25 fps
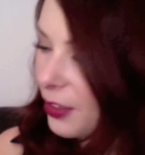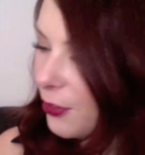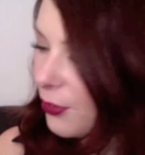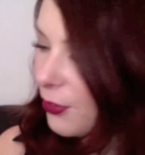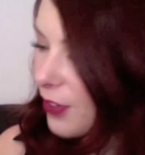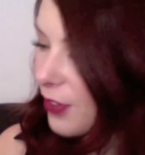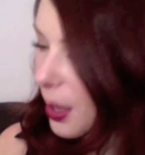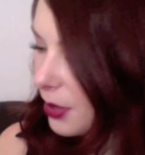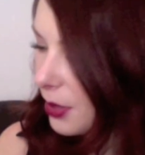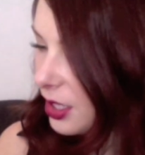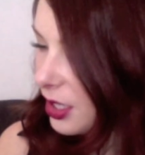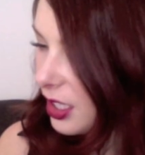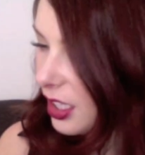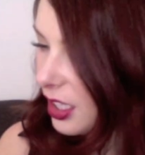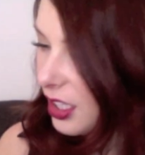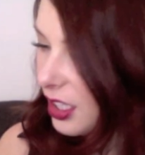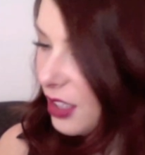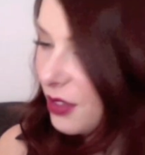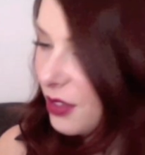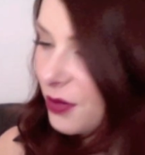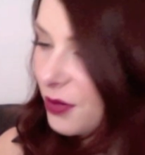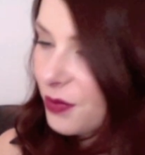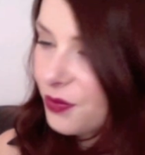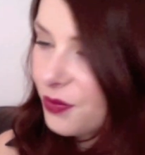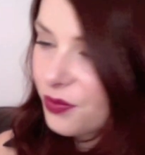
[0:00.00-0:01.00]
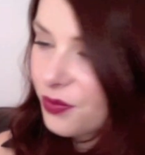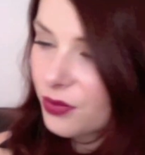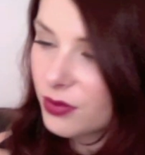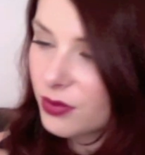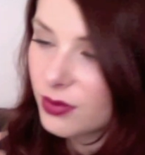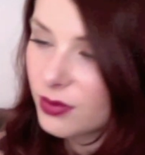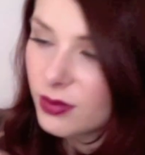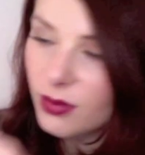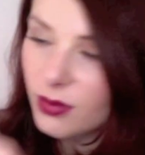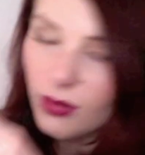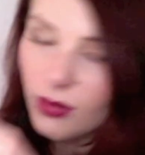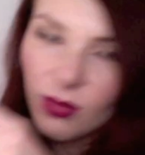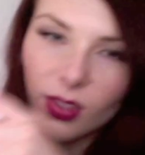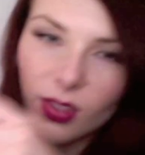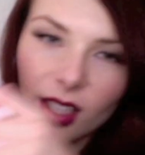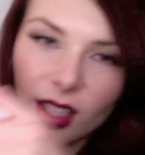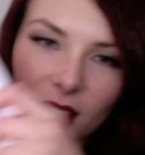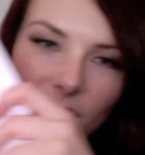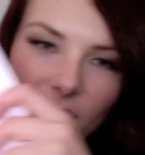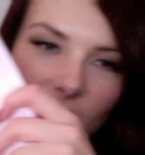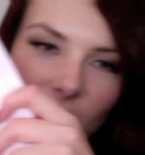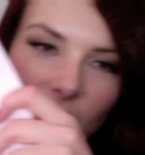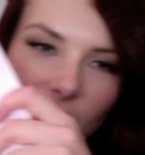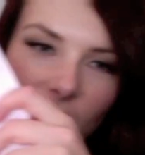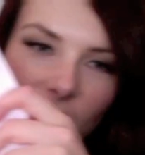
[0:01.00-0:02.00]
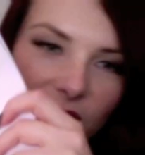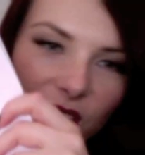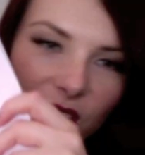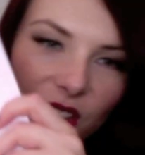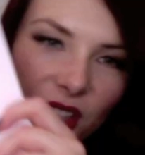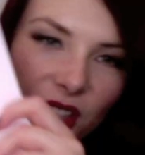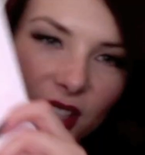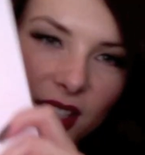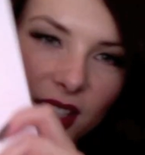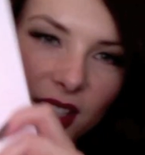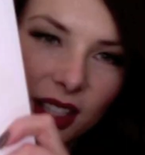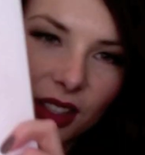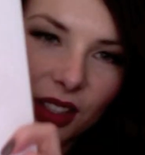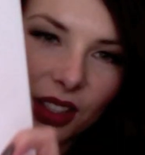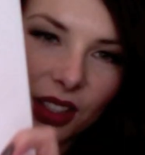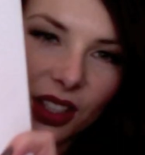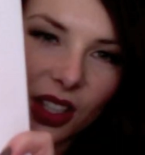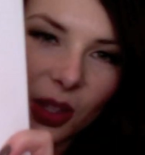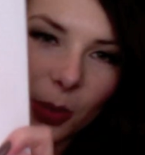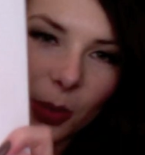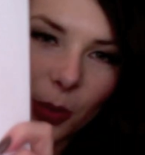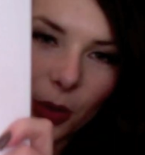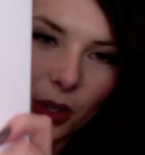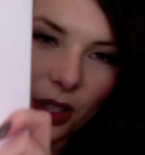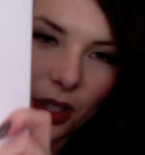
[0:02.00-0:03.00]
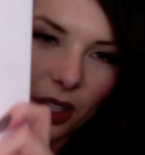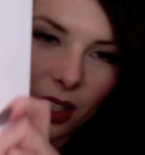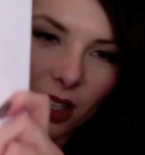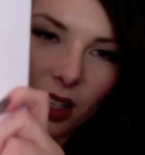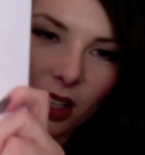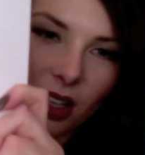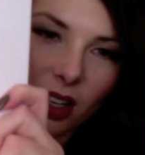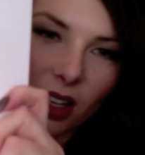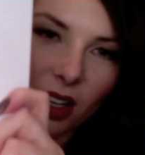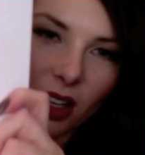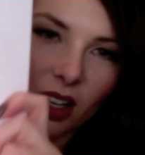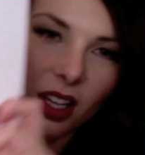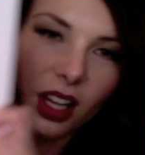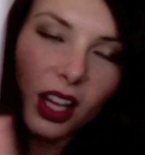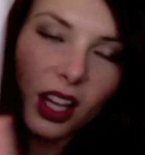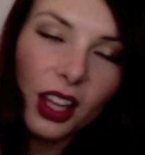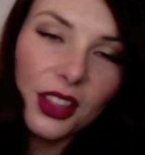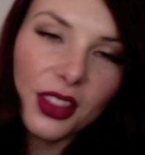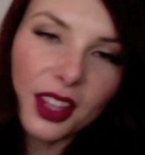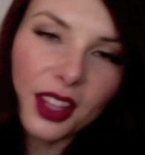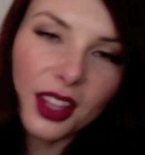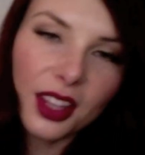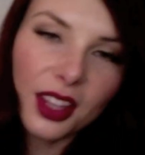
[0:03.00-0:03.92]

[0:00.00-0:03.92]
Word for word: feminine as you can see in the lookbook oh they're